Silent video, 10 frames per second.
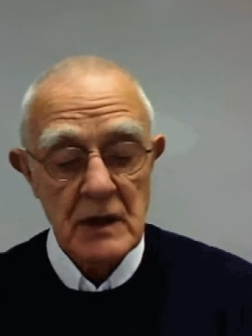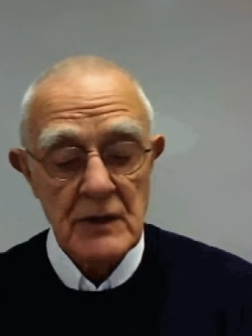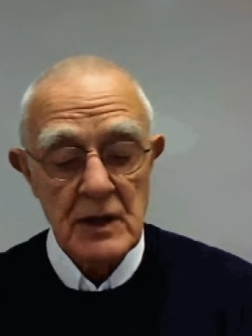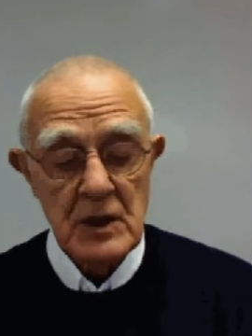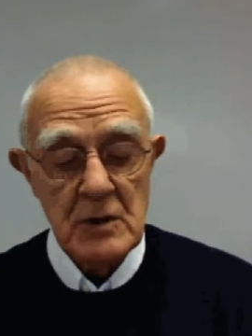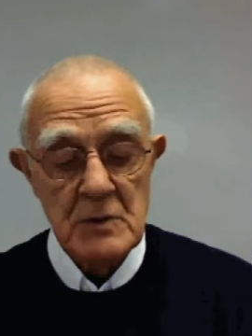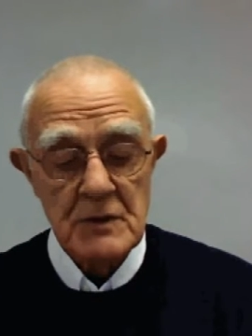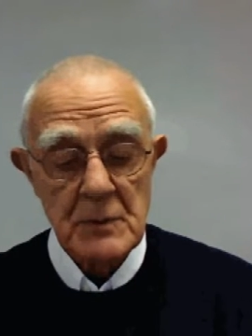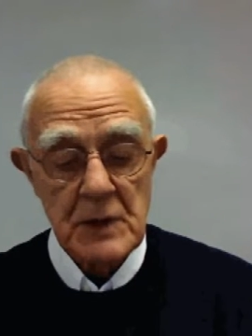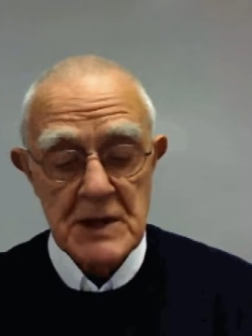the home of
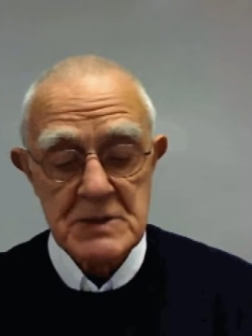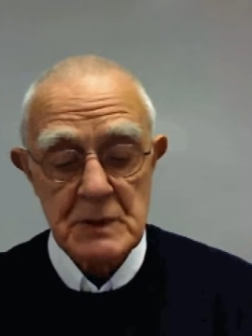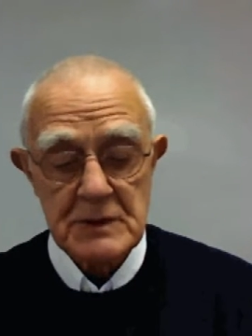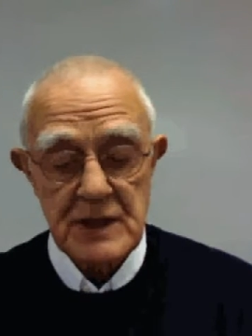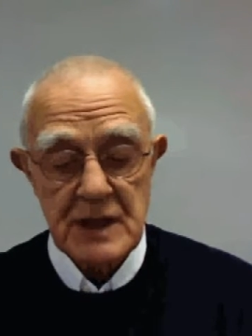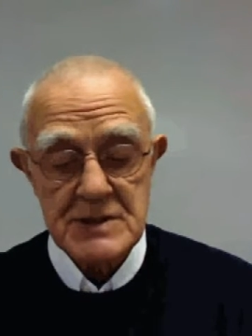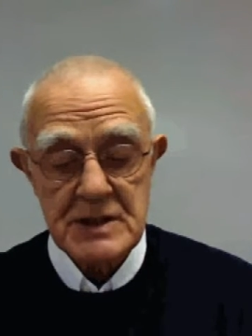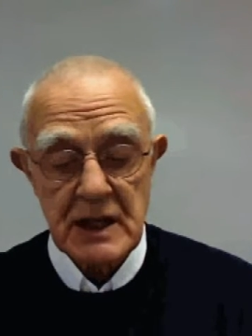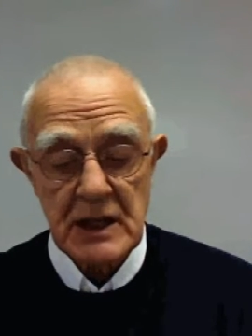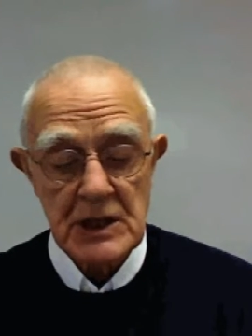the placement test
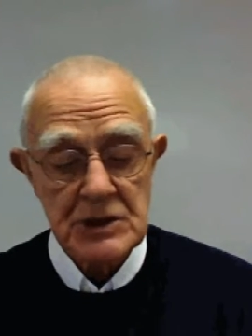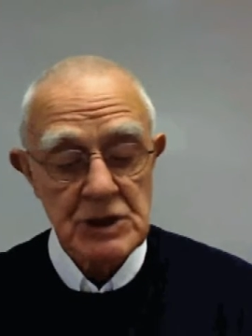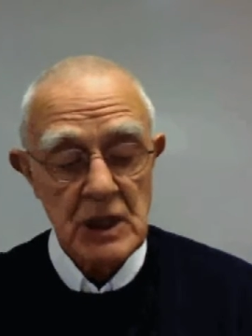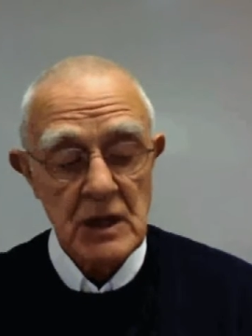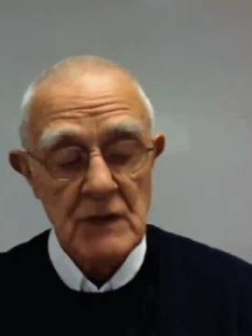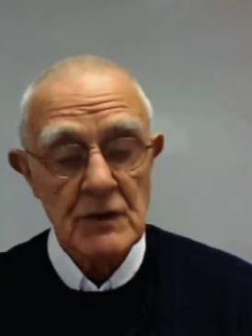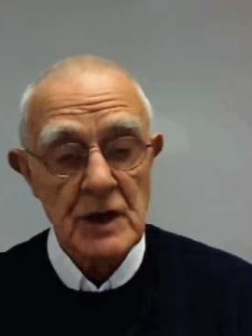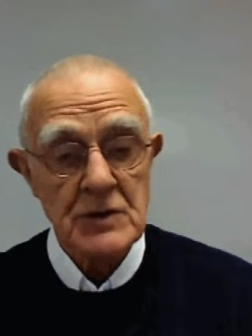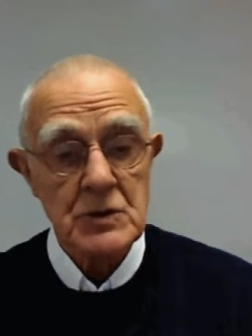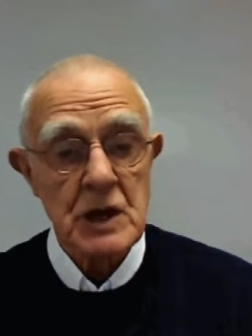in English for
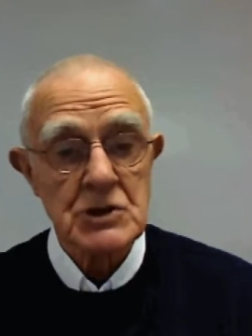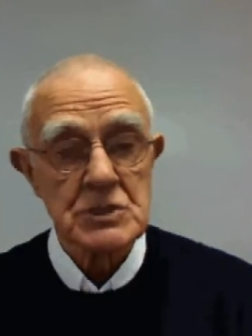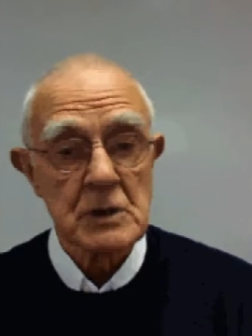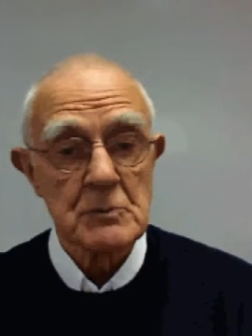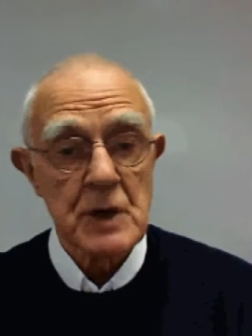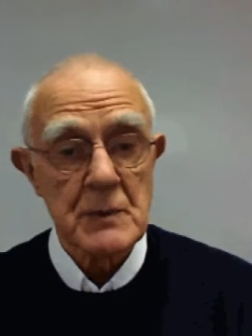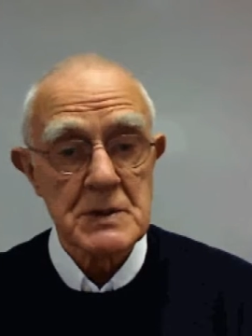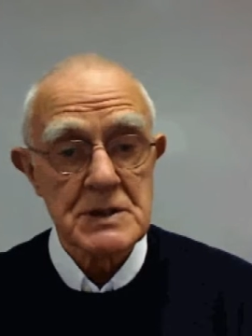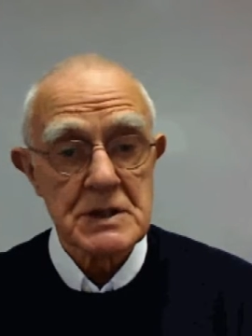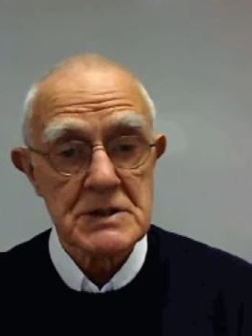educational
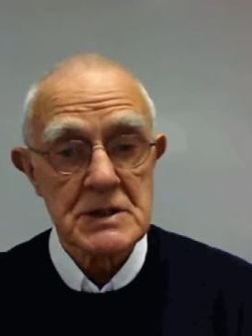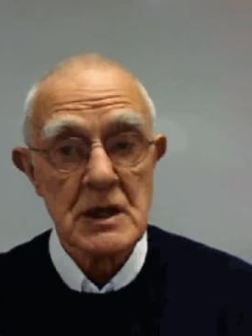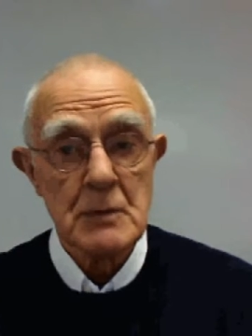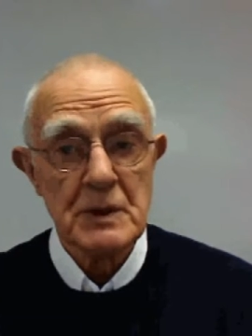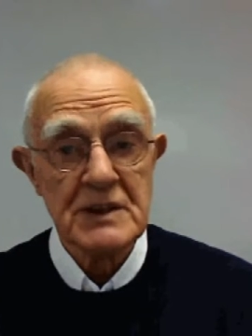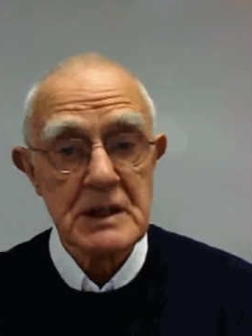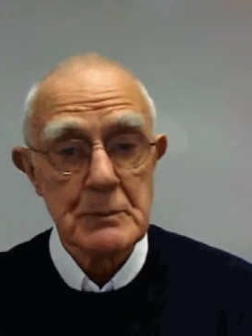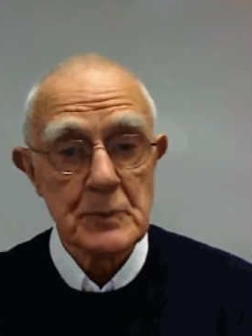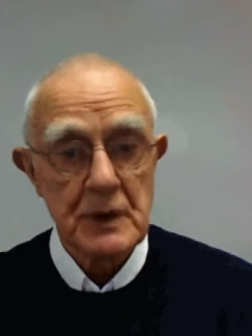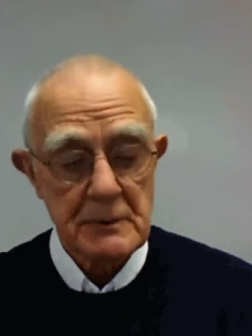purposes,
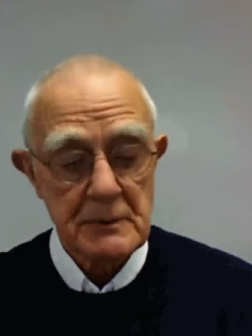PETIP,